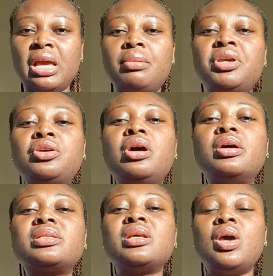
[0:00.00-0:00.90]

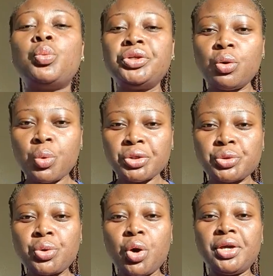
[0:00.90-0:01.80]
Because we don't want
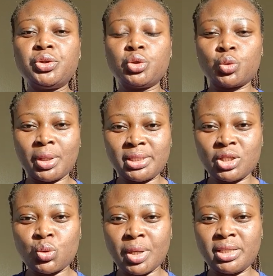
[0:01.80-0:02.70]
to go into
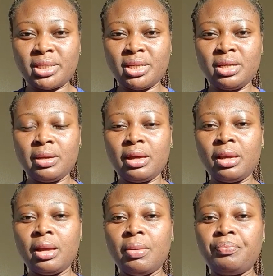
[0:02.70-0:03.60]
2020
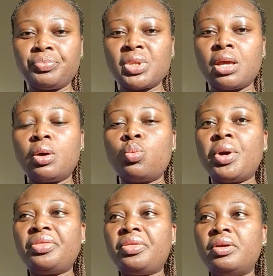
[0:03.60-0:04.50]

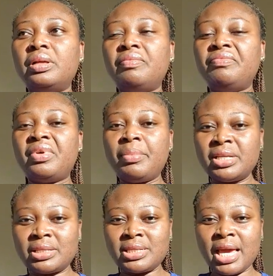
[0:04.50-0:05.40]
with the
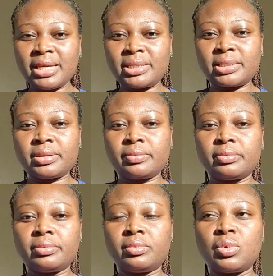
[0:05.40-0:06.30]
mistakes,
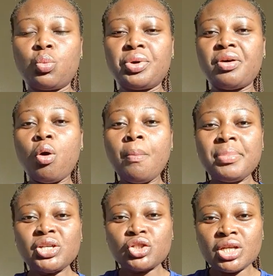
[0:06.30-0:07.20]
with the
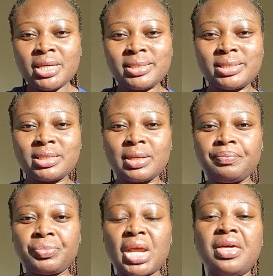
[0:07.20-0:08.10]
omissions,
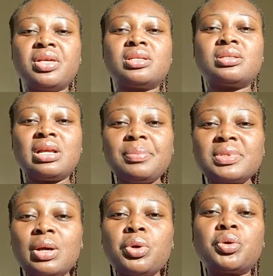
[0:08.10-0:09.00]
and the steps
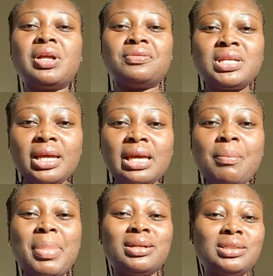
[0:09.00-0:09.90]
that we could have taken
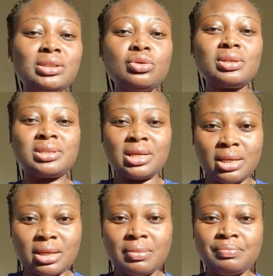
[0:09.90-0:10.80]
but did not
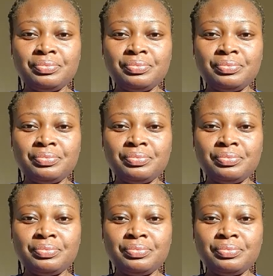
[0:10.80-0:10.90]
take